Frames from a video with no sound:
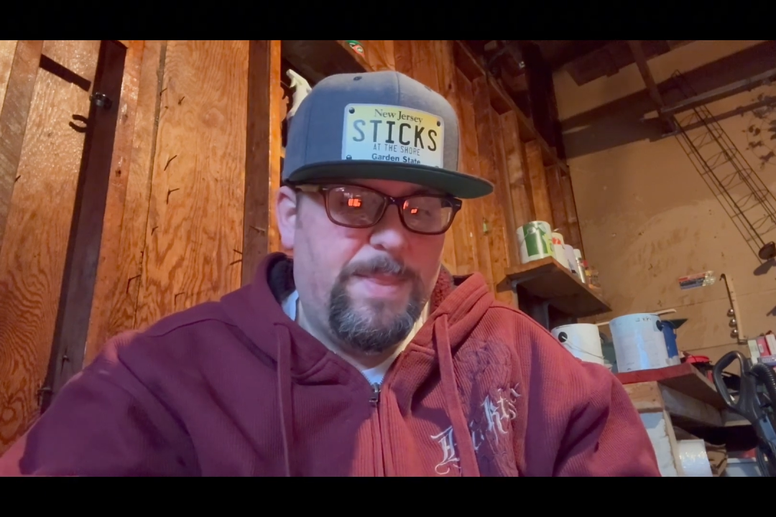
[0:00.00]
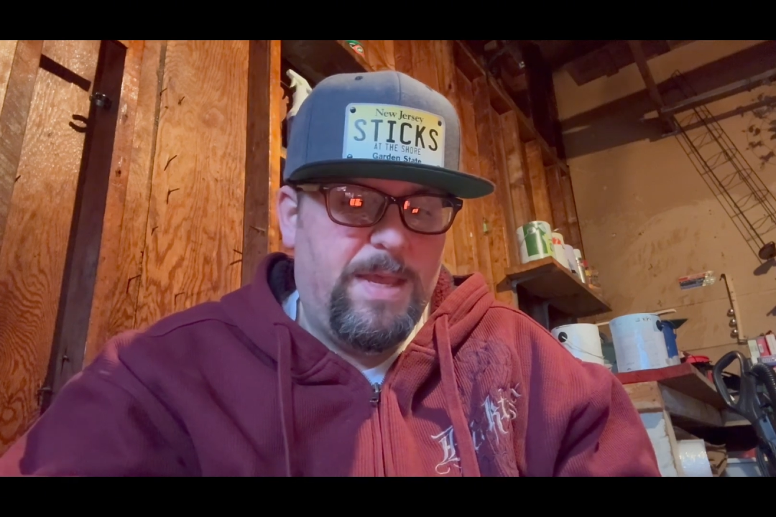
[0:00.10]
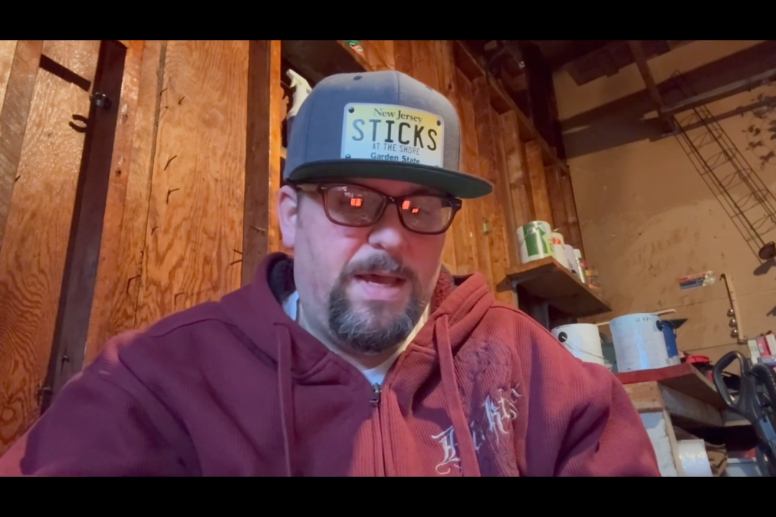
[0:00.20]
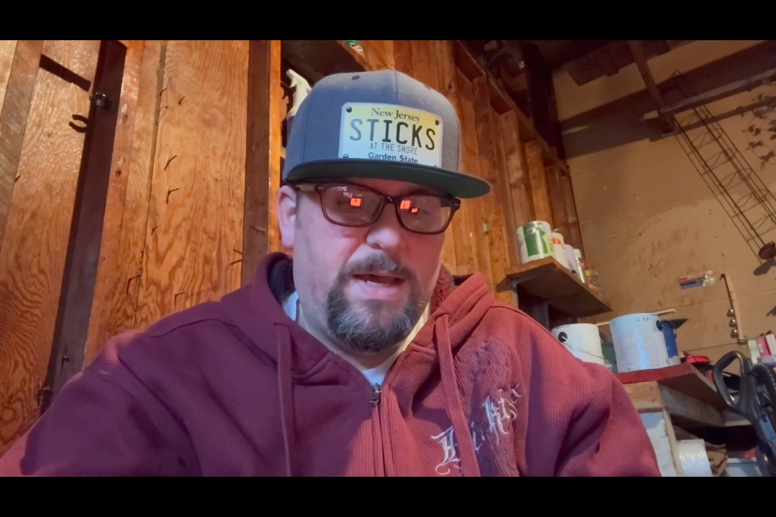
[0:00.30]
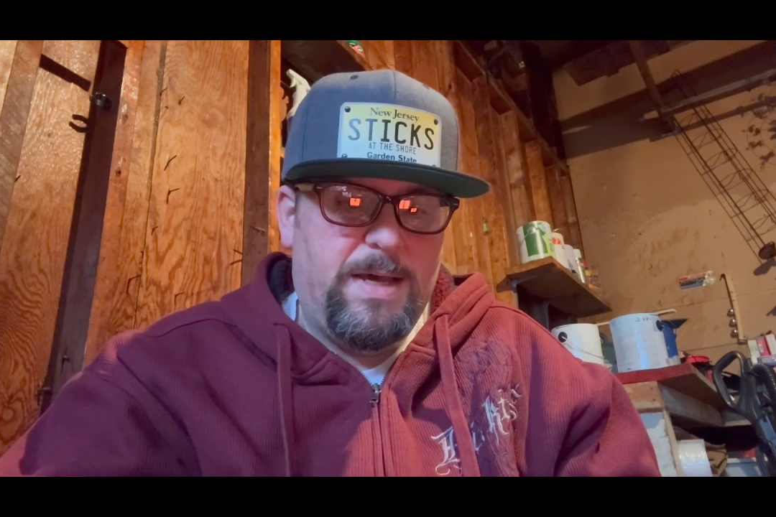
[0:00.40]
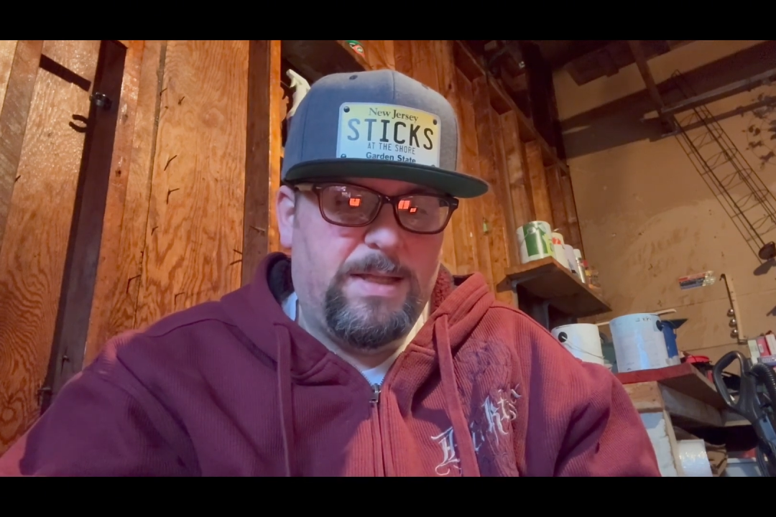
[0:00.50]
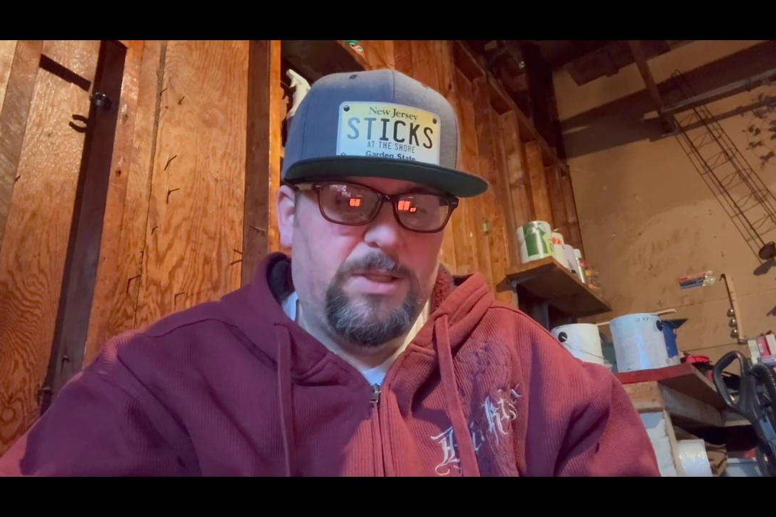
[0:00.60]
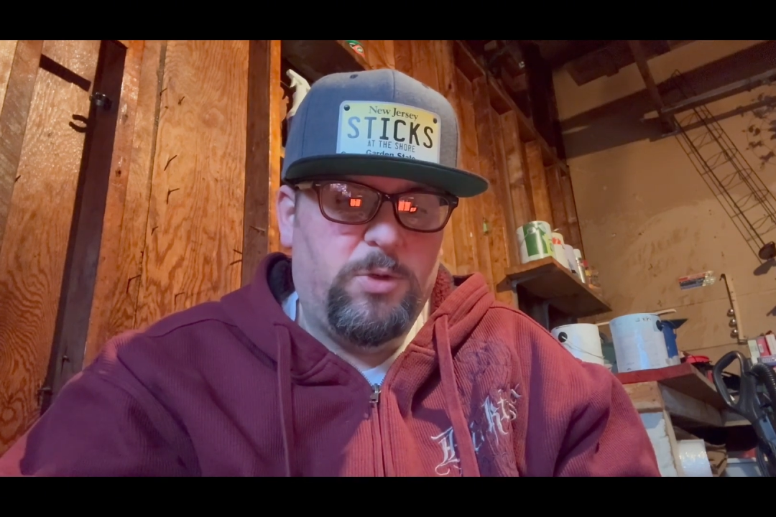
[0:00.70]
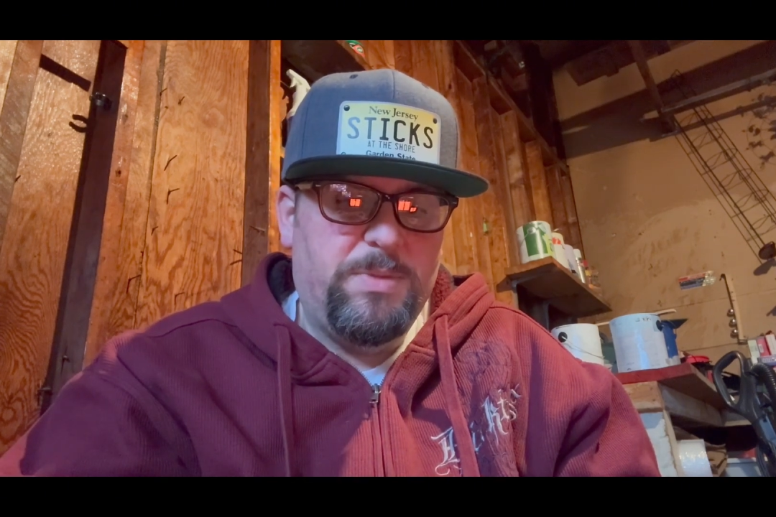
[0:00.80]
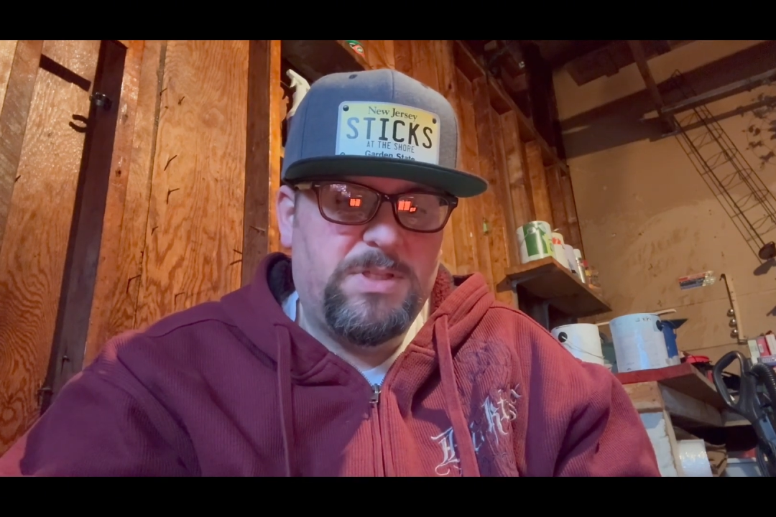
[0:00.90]
a
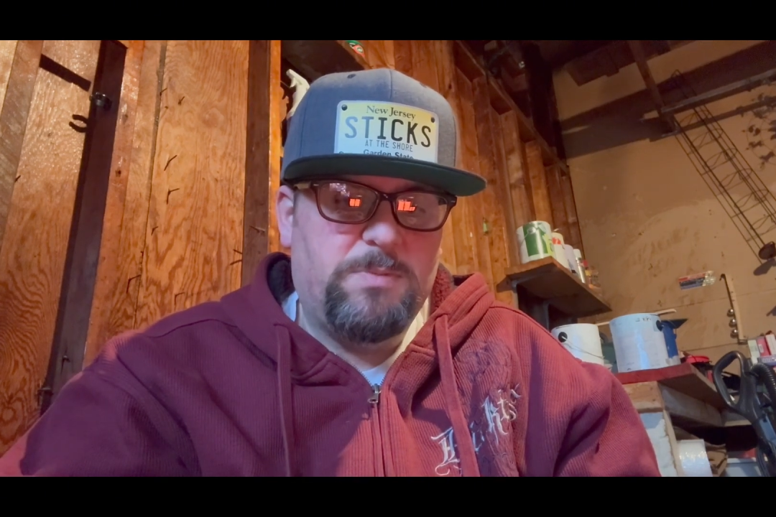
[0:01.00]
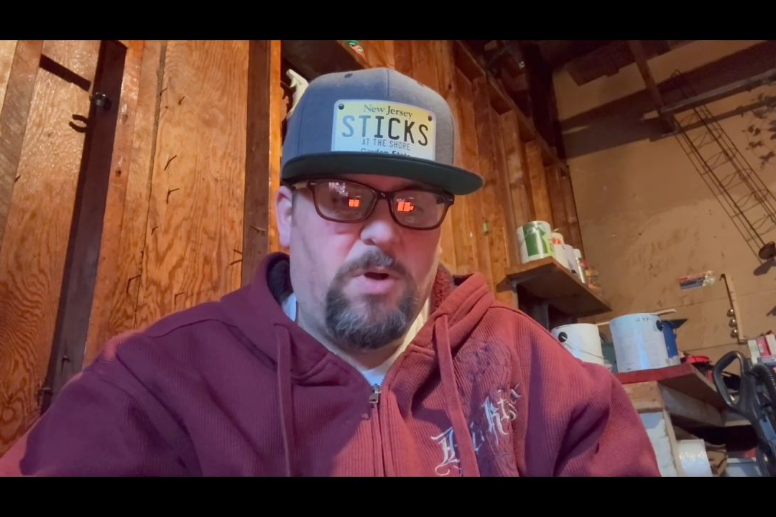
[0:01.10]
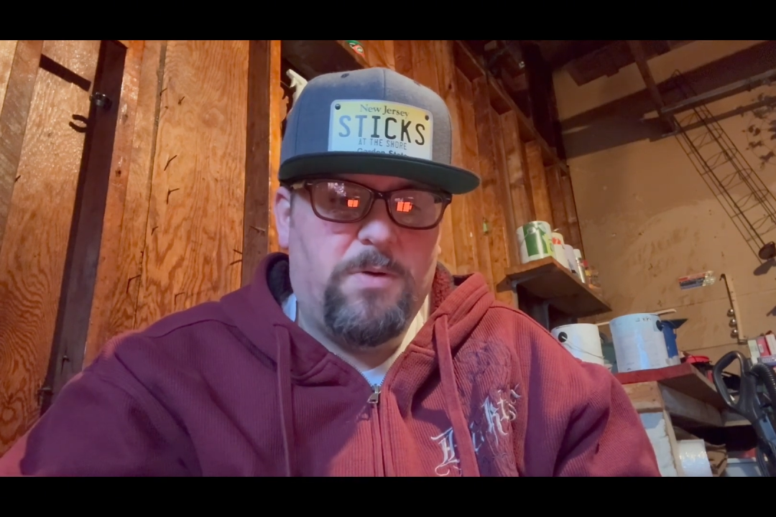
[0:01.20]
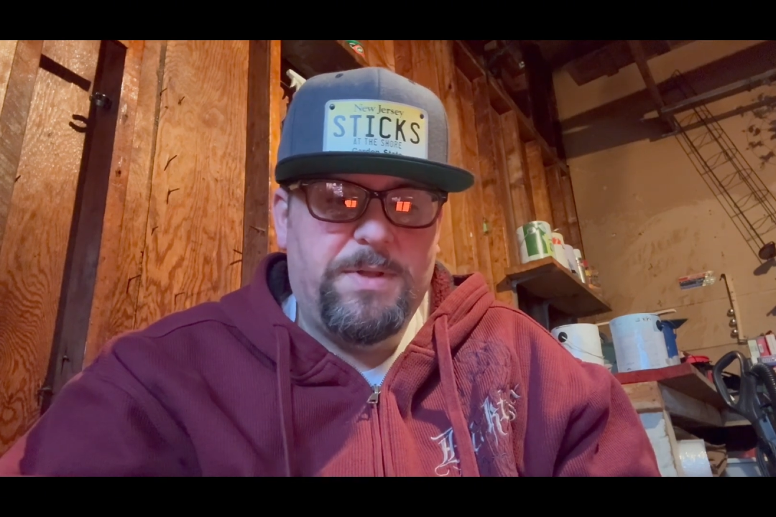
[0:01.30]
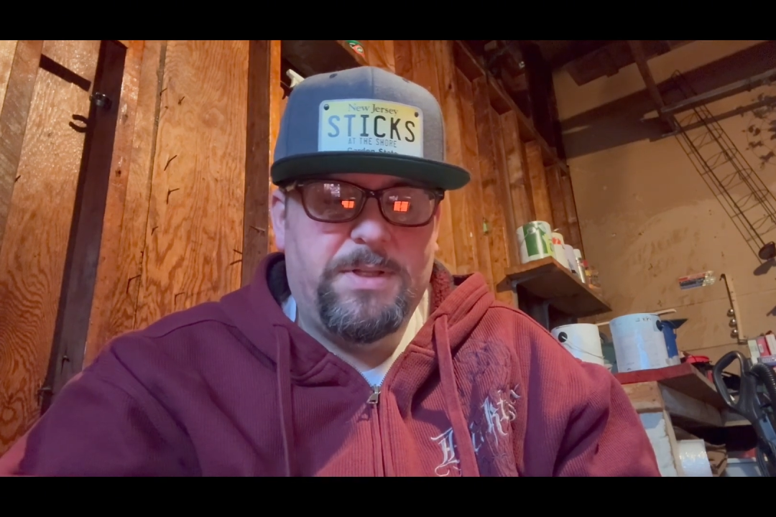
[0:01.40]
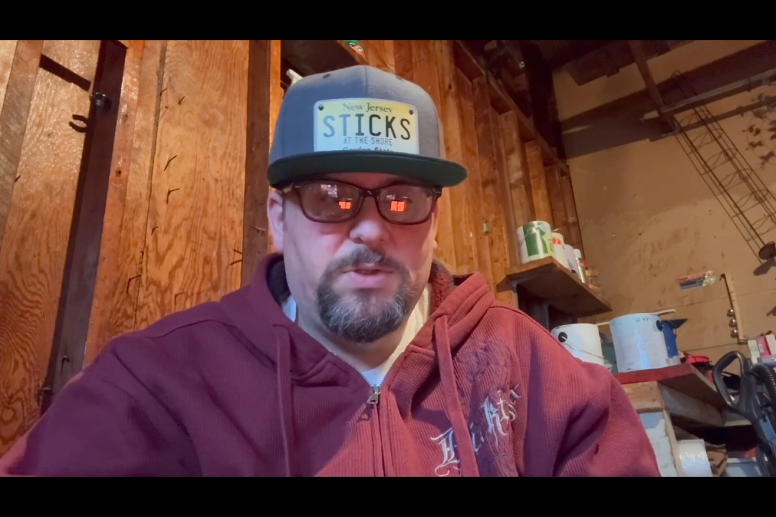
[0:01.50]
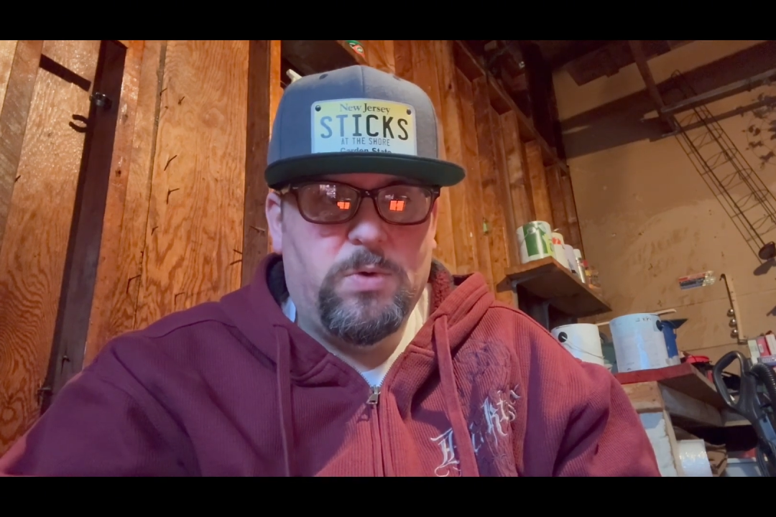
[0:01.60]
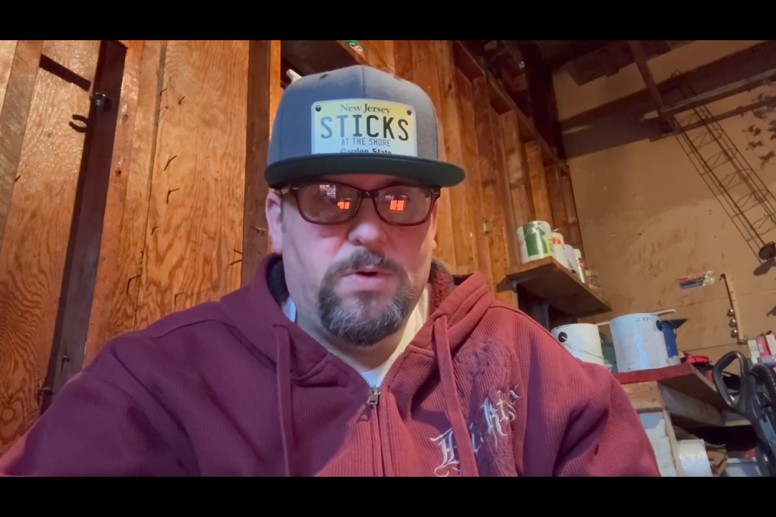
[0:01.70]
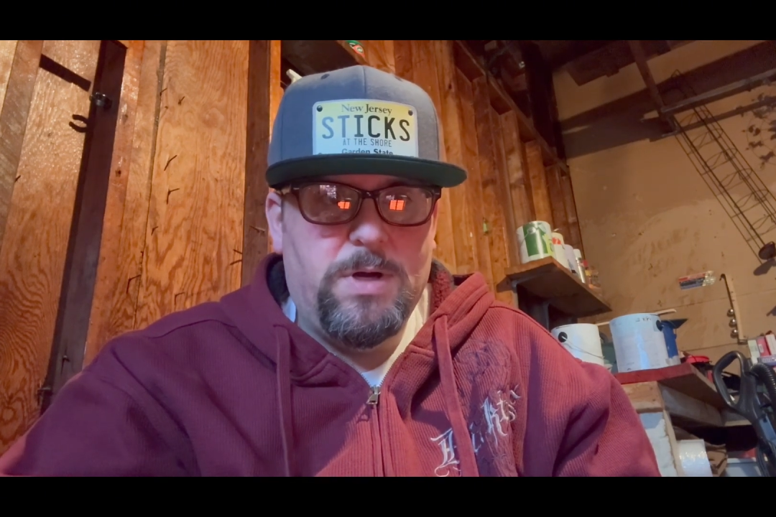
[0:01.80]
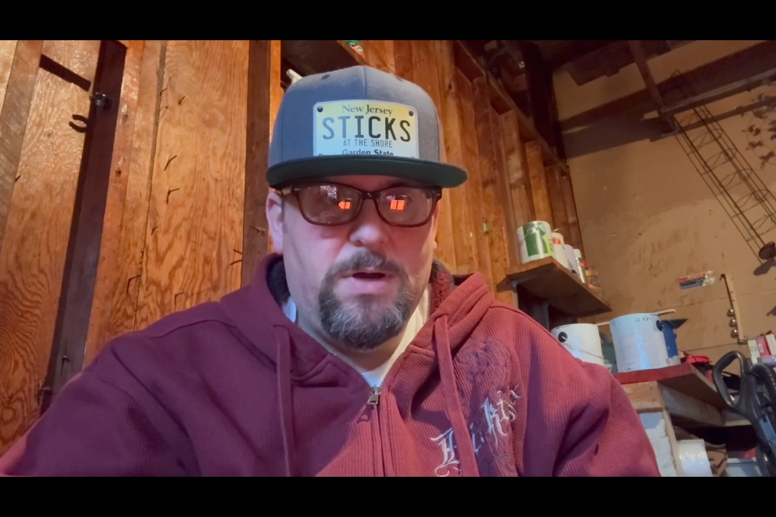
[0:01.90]
little bit smaller than a
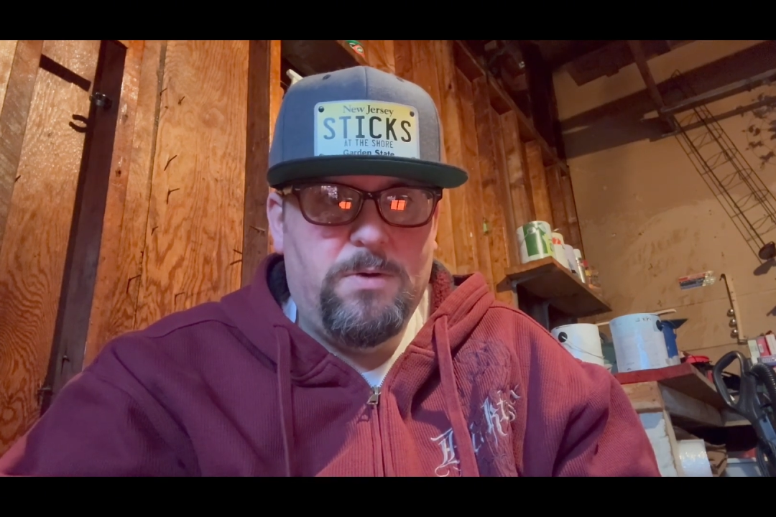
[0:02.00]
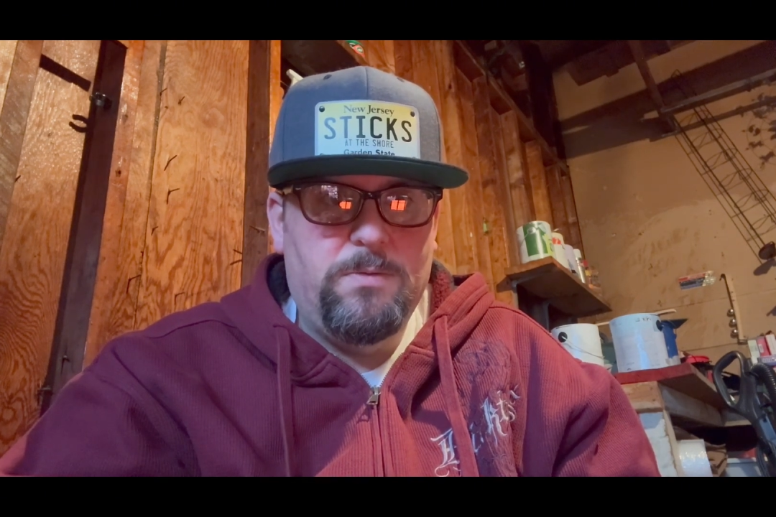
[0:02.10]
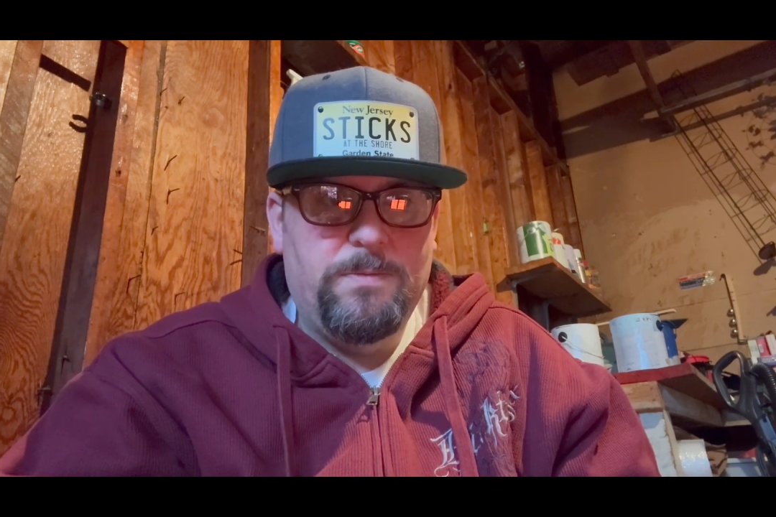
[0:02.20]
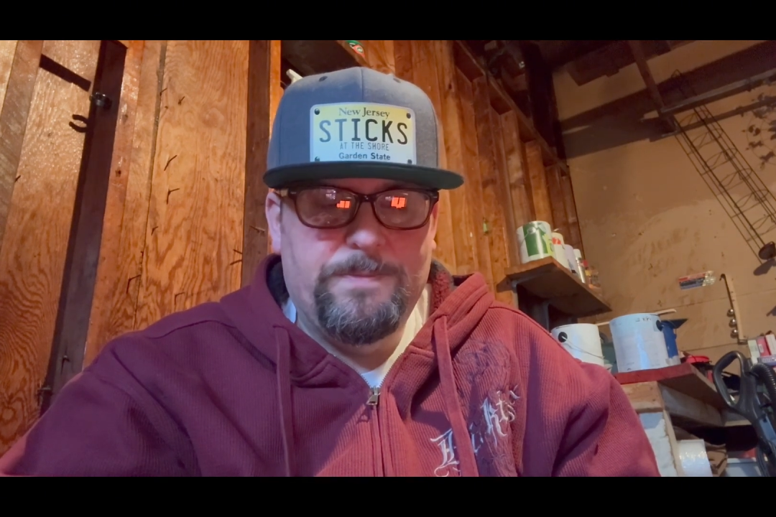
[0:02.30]
Toro.